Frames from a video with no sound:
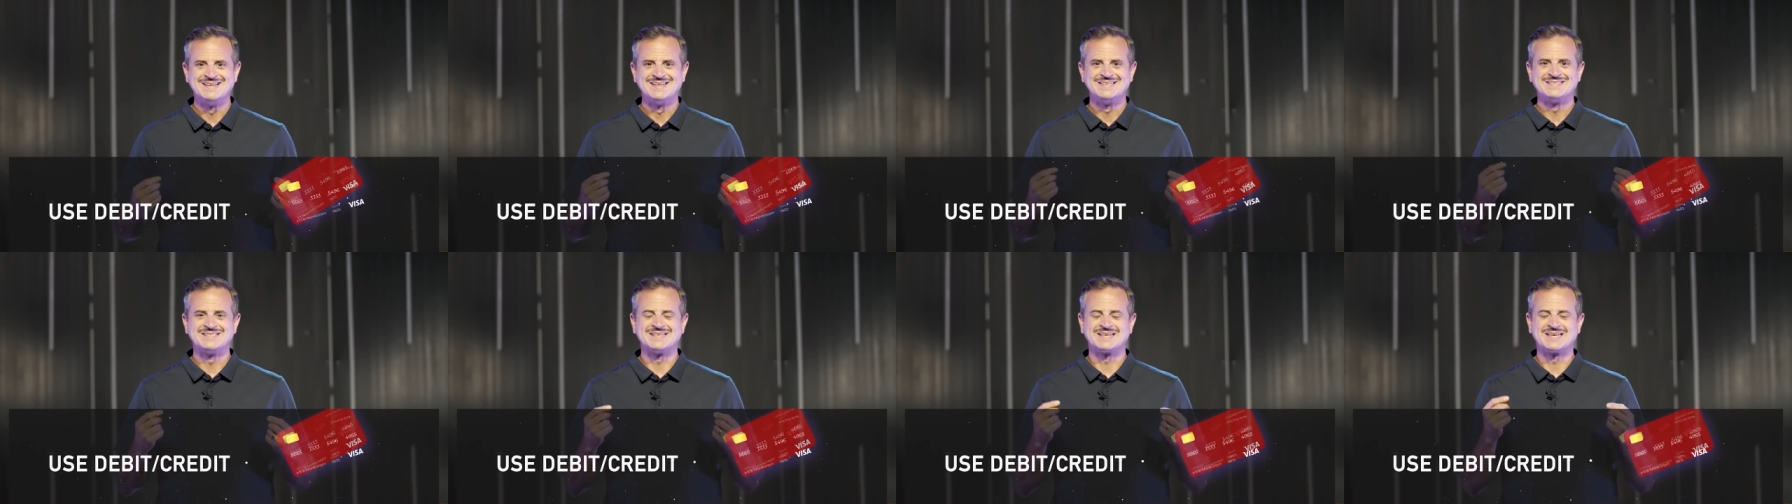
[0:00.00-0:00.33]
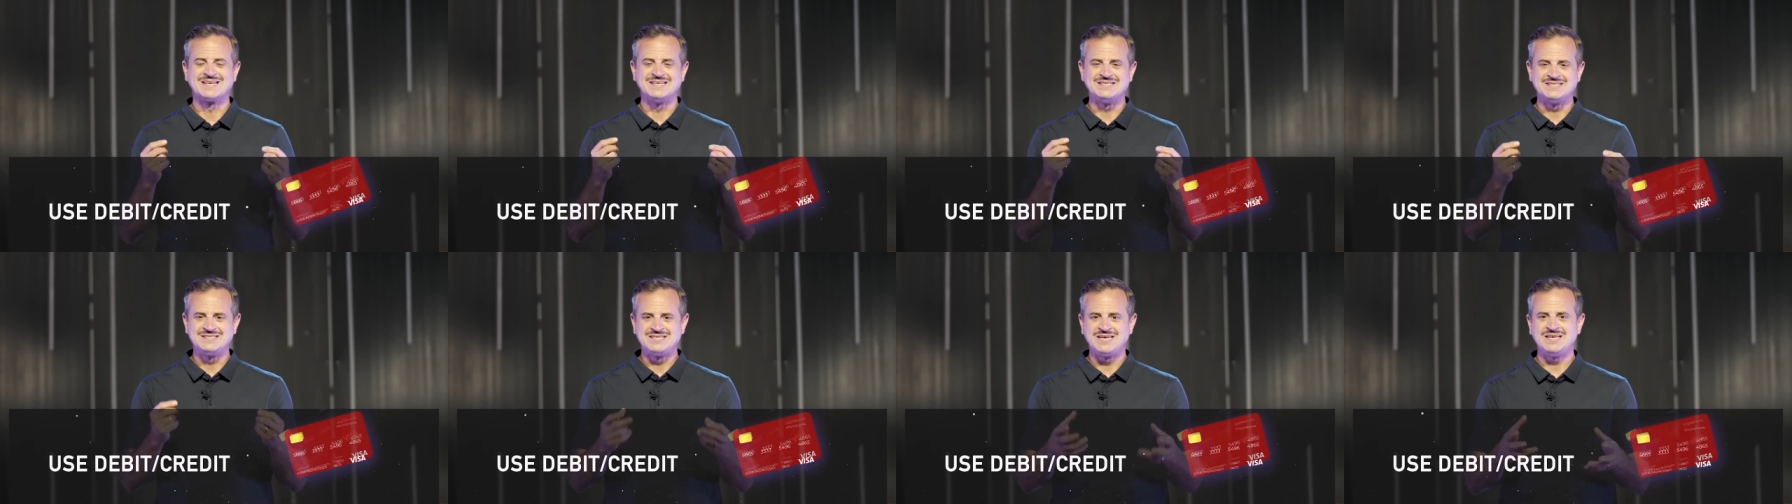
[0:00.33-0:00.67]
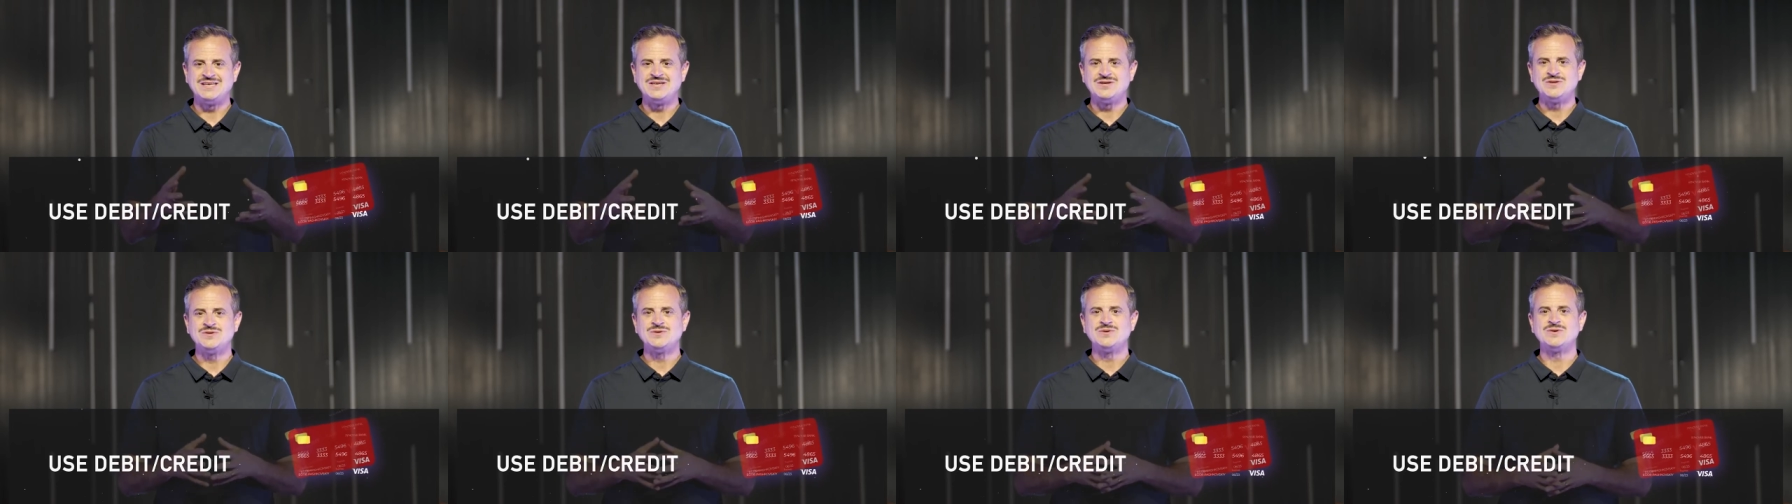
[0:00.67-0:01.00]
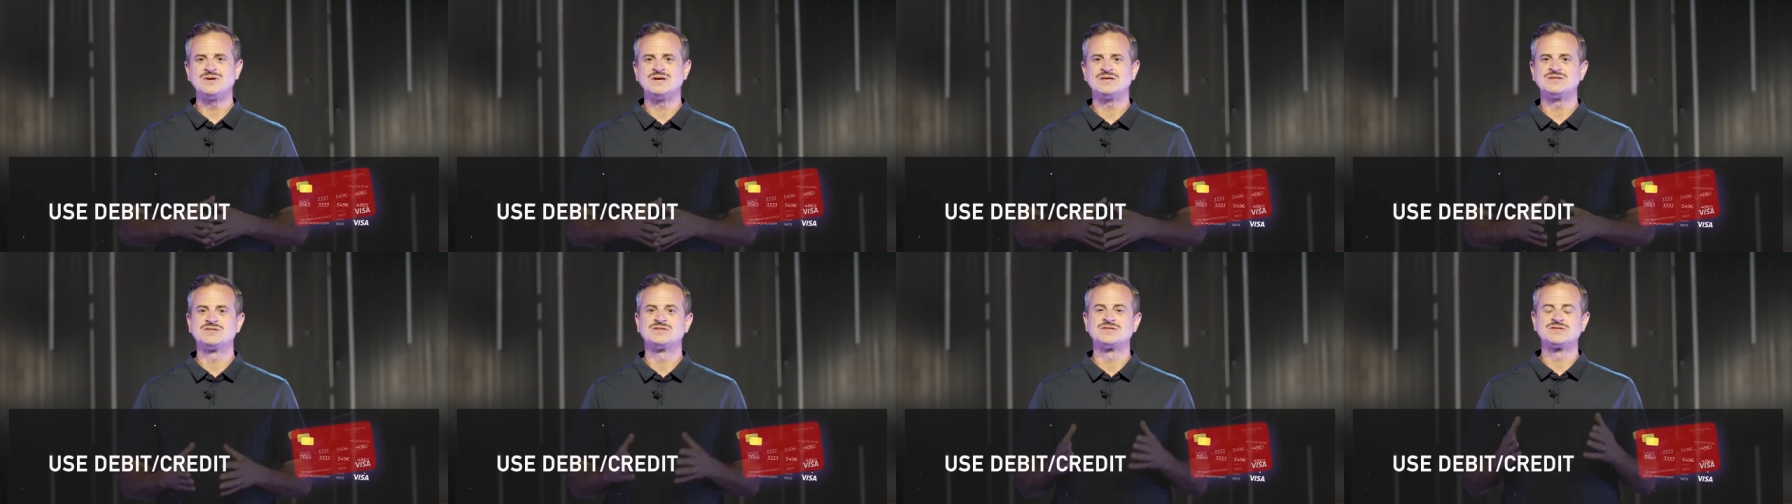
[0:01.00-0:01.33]
to continue
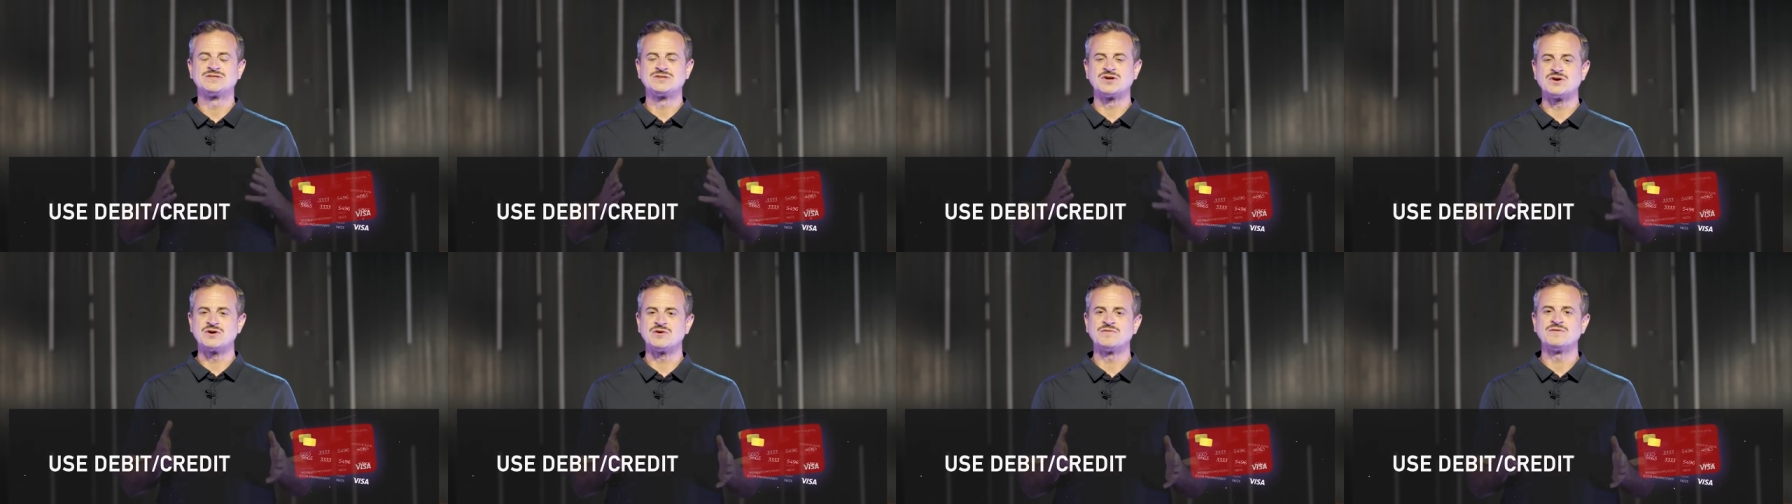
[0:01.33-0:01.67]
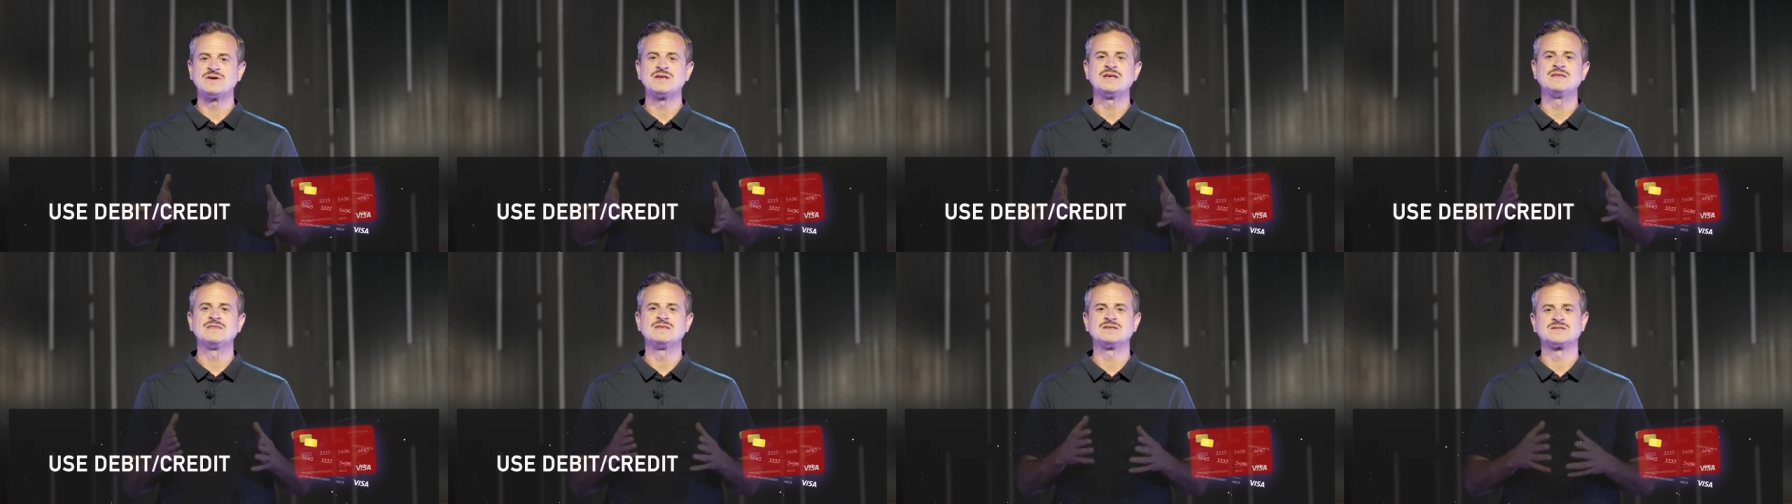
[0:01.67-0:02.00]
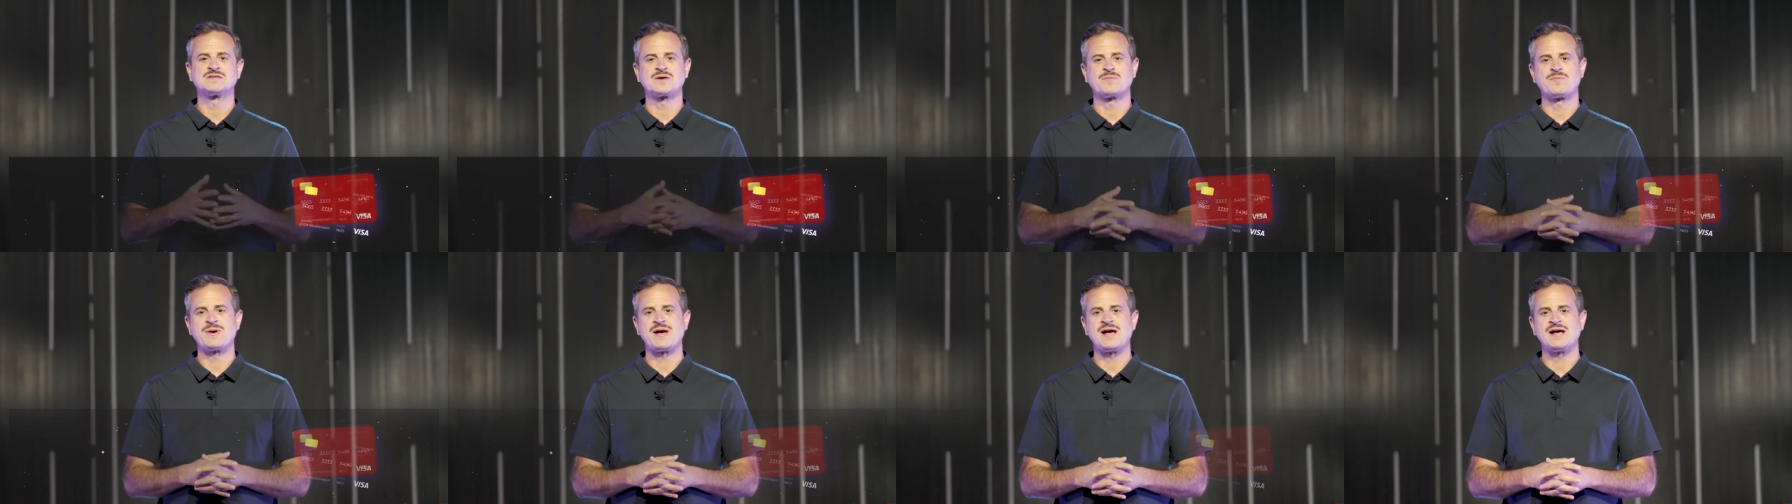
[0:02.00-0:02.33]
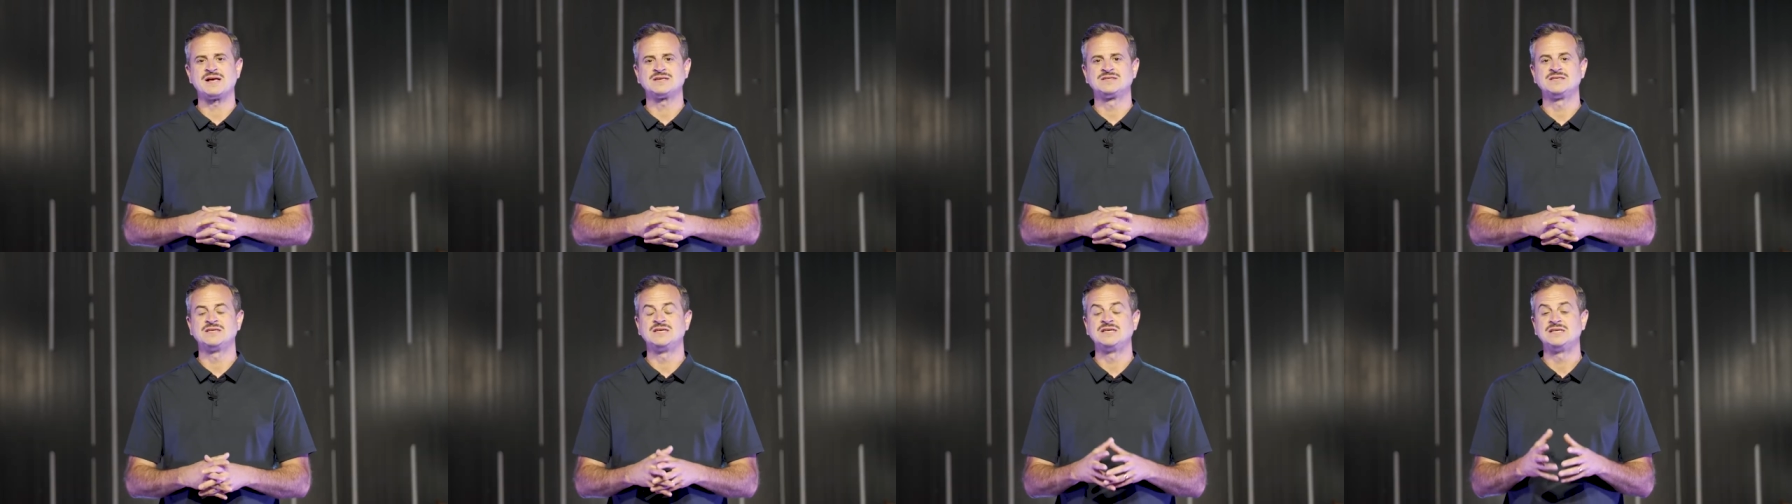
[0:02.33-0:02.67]
serving in this
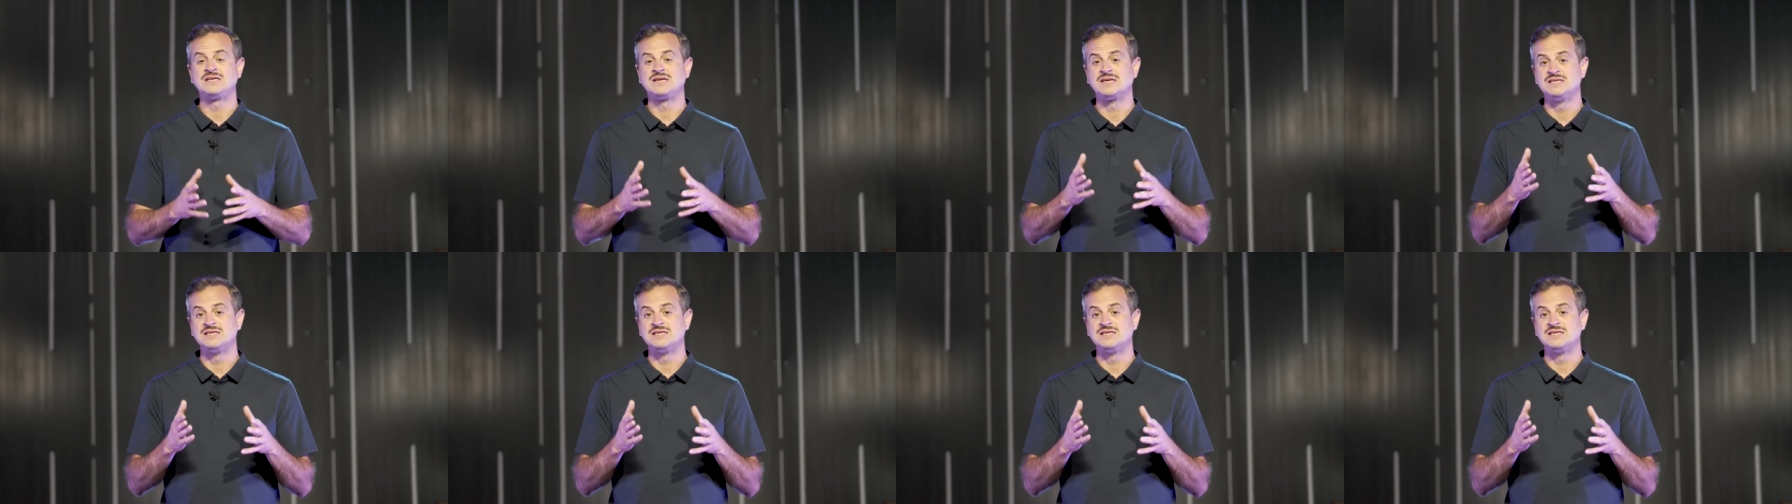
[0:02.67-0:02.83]
capacity,